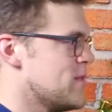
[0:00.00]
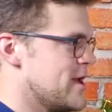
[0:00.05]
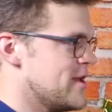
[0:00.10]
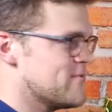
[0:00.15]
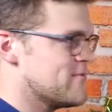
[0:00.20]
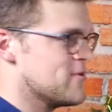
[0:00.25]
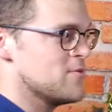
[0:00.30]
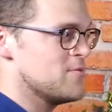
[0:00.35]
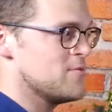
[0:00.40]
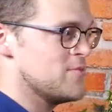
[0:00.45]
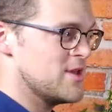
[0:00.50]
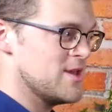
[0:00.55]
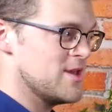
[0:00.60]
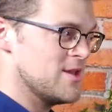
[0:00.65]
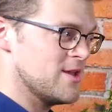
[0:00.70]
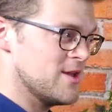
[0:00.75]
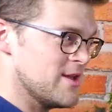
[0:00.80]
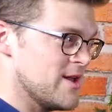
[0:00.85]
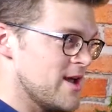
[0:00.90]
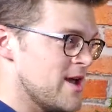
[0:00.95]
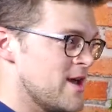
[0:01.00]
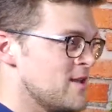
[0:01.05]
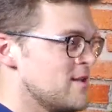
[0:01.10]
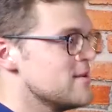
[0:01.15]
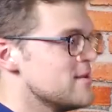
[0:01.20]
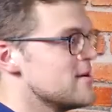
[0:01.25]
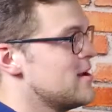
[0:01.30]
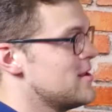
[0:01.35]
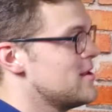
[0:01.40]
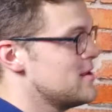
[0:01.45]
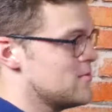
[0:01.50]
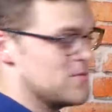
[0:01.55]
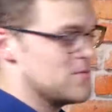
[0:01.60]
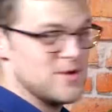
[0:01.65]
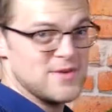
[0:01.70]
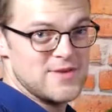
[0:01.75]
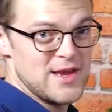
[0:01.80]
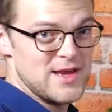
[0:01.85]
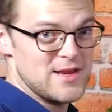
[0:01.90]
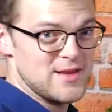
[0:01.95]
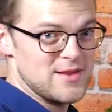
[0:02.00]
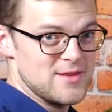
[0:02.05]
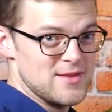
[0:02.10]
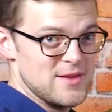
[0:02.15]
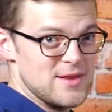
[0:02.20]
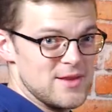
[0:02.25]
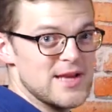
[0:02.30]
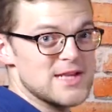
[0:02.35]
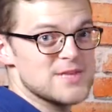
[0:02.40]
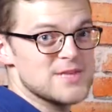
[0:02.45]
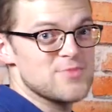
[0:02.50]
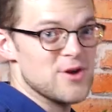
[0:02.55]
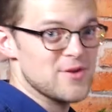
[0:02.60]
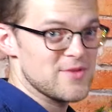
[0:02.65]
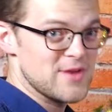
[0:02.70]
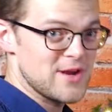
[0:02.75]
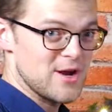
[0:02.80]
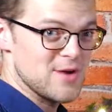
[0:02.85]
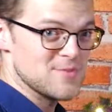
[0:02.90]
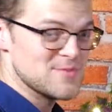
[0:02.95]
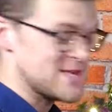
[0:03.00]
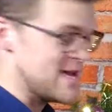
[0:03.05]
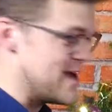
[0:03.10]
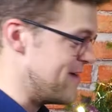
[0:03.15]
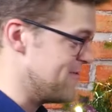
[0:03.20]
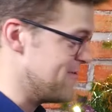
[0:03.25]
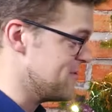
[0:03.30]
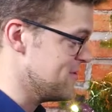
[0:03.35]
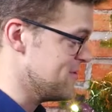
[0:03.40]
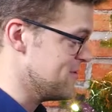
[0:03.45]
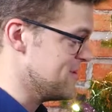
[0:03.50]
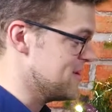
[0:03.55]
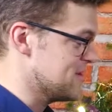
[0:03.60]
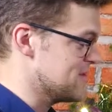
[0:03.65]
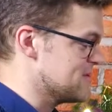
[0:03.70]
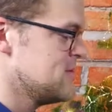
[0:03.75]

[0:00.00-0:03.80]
it from the beginning again, and we take the next part that comes after that.